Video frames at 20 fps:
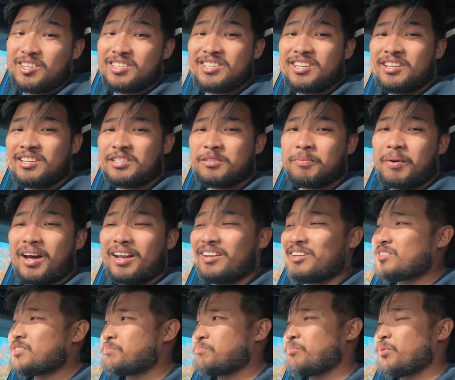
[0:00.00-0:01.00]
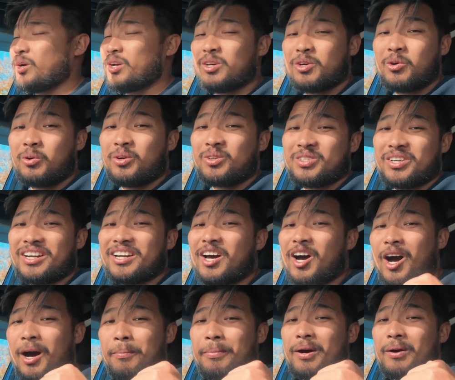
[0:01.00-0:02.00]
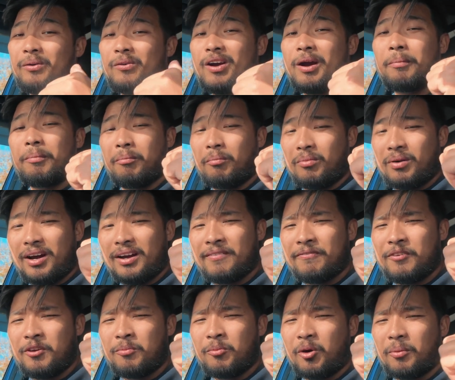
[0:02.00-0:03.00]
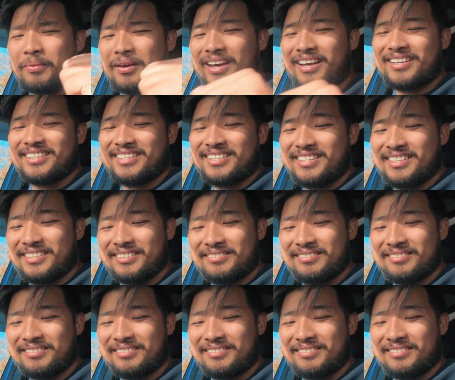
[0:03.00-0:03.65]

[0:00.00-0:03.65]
this spot looks pretty cool, so I'm gonna hop out and grab a few more pics.